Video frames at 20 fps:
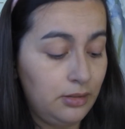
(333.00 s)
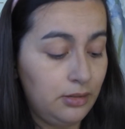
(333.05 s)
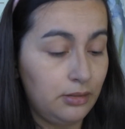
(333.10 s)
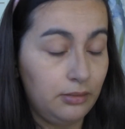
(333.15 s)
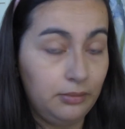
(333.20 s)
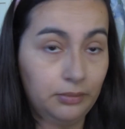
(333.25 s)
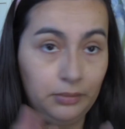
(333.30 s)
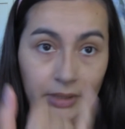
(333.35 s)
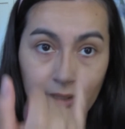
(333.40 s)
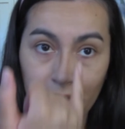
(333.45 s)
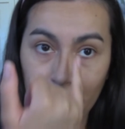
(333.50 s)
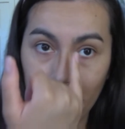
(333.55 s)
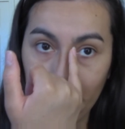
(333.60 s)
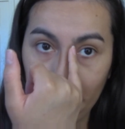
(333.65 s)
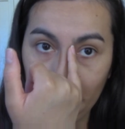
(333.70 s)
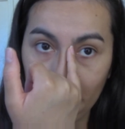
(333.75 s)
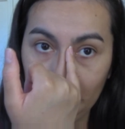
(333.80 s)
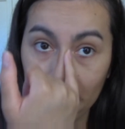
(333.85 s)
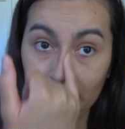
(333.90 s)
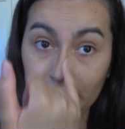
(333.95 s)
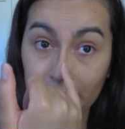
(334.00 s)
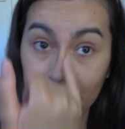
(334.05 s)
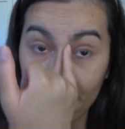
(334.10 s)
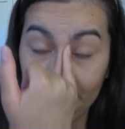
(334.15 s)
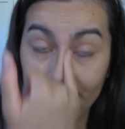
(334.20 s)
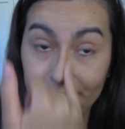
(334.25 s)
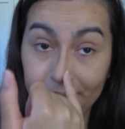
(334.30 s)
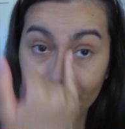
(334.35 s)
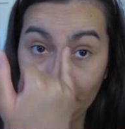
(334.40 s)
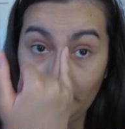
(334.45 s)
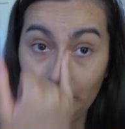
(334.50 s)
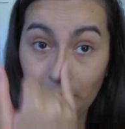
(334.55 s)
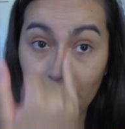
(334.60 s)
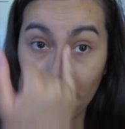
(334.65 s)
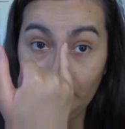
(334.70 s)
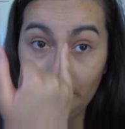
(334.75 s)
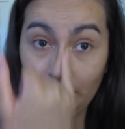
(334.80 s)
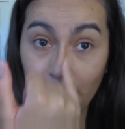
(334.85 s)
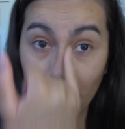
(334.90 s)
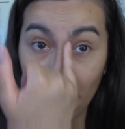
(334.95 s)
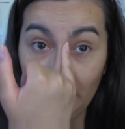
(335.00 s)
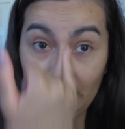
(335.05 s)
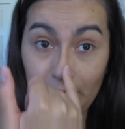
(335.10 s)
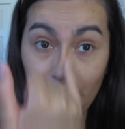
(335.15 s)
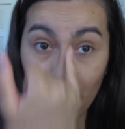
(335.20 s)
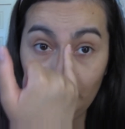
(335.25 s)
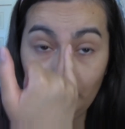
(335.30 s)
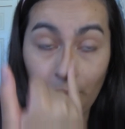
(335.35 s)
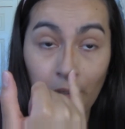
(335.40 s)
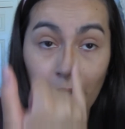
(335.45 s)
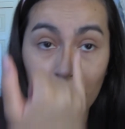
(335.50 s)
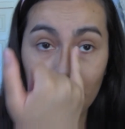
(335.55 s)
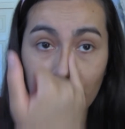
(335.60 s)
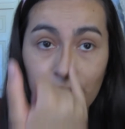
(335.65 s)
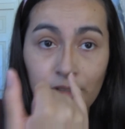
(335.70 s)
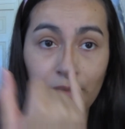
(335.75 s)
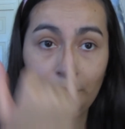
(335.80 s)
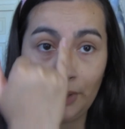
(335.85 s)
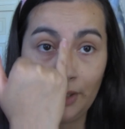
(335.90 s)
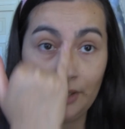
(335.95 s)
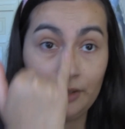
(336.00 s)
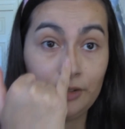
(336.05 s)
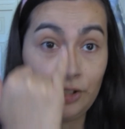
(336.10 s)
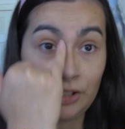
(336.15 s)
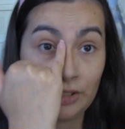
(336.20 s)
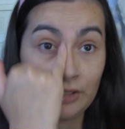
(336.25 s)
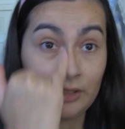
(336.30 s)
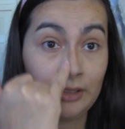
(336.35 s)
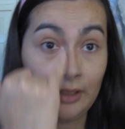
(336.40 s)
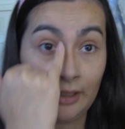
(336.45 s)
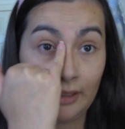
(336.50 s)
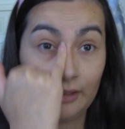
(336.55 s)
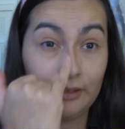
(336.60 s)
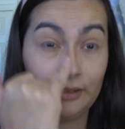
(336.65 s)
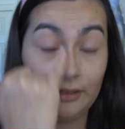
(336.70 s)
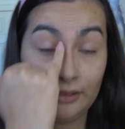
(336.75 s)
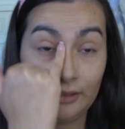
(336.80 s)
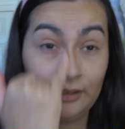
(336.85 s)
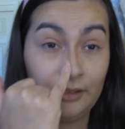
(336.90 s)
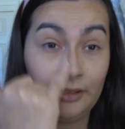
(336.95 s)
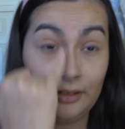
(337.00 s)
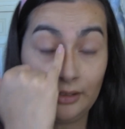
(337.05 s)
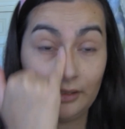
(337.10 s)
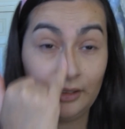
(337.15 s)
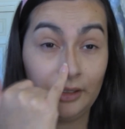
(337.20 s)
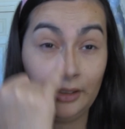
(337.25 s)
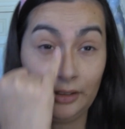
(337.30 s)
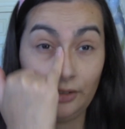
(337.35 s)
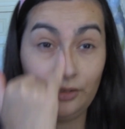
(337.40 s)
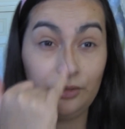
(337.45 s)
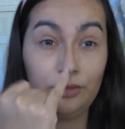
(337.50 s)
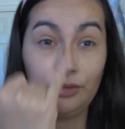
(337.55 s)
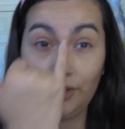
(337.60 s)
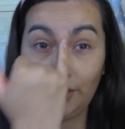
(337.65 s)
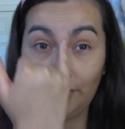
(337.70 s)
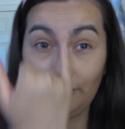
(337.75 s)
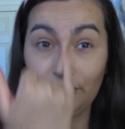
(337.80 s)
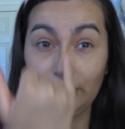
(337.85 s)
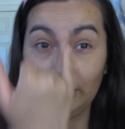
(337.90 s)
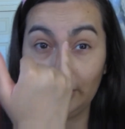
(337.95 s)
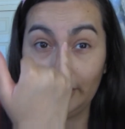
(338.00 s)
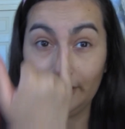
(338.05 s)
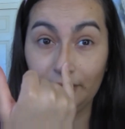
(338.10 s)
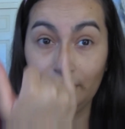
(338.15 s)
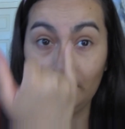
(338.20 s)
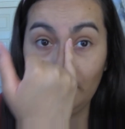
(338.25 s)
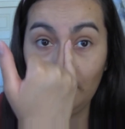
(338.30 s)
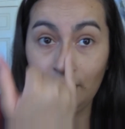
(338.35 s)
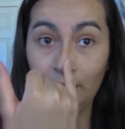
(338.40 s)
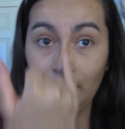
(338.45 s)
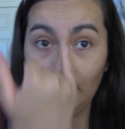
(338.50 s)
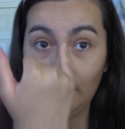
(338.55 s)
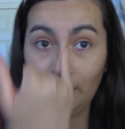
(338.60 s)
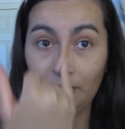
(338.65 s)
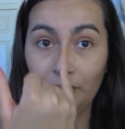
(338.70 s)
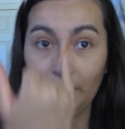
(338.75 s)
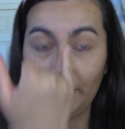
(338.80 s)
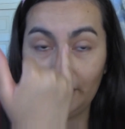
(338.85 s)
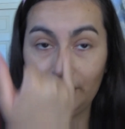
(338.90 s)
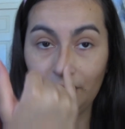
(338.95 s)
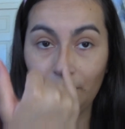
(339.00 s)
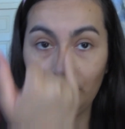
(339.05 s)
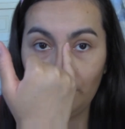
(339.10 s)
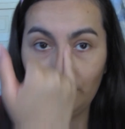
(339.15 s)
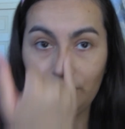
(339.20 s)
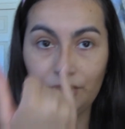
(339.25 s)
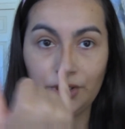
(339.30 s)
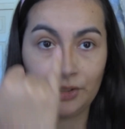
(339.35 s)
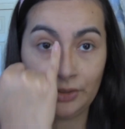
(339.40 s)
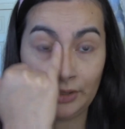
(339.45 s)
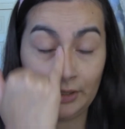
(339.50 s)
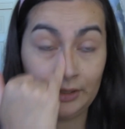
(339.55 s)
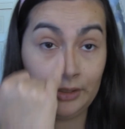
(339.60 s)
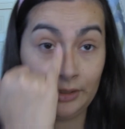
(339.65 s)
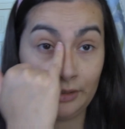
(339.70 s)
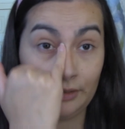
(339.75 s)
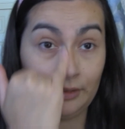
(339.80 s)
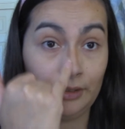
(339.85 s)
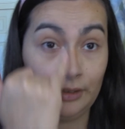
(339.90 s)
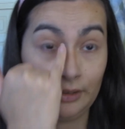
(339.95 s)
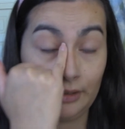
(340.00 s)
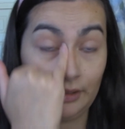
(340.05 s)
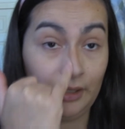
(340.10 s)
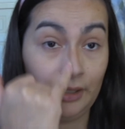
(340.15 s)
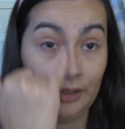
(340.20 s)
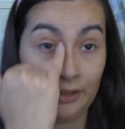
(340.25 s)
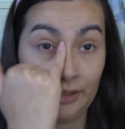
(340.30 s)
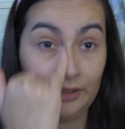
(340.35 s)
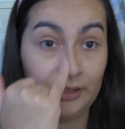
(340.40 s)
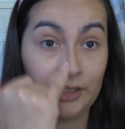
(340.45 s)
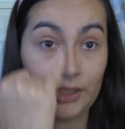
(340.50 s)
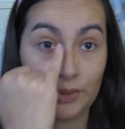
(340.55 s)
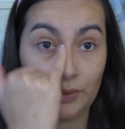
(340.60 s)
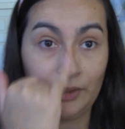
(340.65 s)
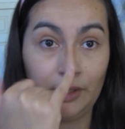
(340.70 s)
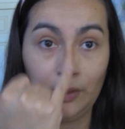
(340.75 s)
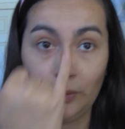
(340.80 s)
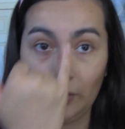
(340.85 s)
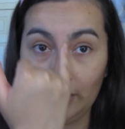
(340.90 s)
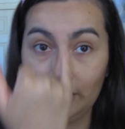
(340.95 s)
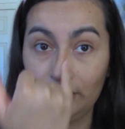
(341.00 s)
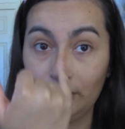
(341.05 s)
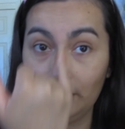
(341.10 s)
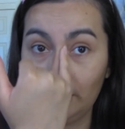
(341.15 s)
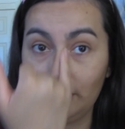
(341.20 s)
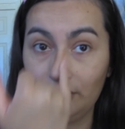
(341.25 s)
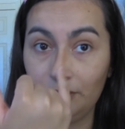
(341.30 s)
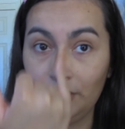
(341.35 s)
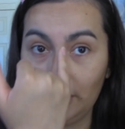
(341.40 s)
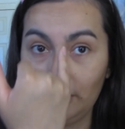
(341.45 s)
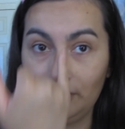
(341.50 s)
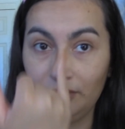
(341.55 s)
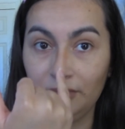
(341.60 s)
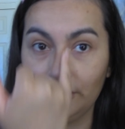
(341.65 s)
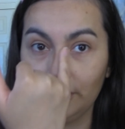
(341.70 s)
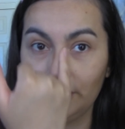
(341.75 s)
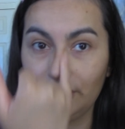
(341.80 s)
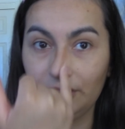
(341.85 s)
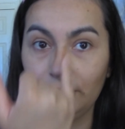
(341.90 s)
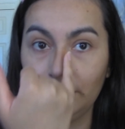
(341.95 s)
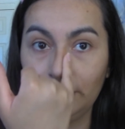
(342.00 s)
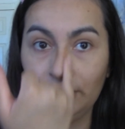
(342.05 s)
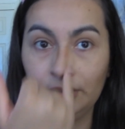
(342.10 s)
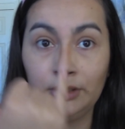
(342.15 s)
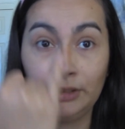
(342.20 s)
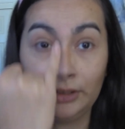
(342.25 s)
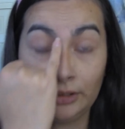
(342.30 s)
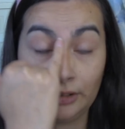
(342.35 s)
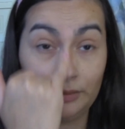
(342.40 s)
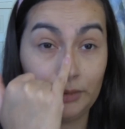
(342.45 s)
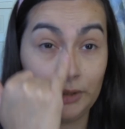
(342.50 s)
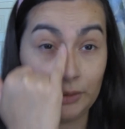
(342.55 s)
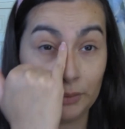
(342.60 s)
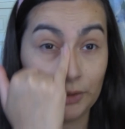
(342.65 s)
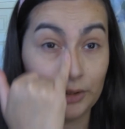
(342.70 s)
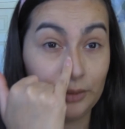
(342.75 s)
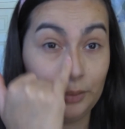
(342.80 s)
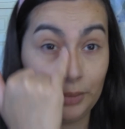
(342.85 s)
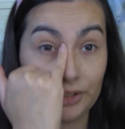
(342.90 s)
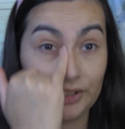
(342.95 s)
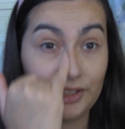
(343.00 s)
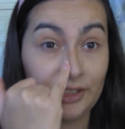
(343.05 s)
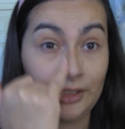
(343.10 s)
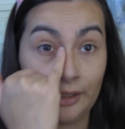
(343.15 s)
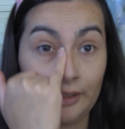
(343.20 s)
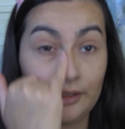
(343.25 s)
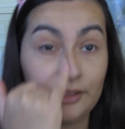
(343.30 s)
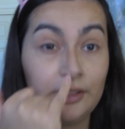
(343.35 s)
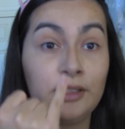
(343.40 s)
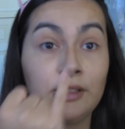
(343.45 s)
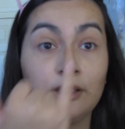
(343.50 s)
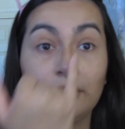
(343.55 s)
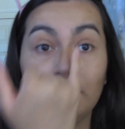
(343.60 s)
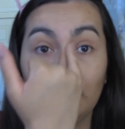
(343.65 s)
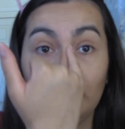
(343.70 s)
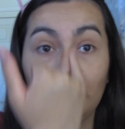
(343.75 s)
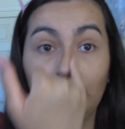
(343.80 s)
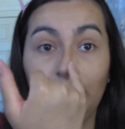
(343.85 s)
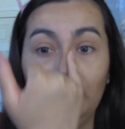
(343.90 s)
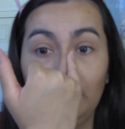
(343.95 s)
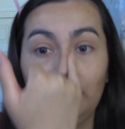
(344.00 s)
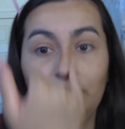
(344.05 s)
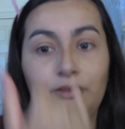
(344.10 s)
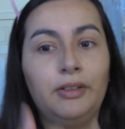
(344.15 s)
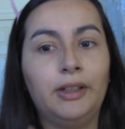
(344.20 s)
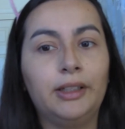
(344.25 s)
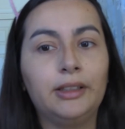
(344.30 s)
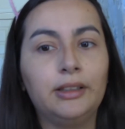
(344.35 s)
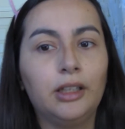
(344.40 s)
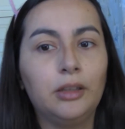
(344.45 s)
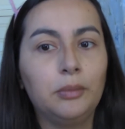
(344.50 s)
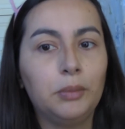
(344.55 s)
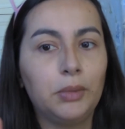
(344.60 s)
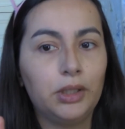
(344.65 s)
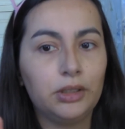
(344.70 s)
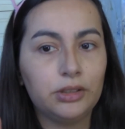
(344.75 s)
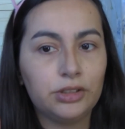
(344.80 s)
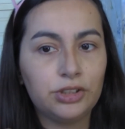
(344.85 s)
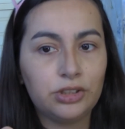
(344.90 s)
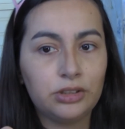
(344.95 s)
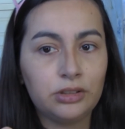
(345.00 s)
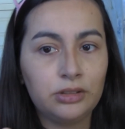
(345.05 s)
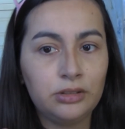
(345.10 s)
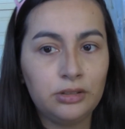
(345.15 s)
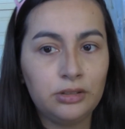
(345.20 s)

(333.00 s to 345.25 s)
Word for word: my um, mini bronzer brush that I use for like my nose or other areas where I want it to be more, a little bit more precise. I need to find that brush.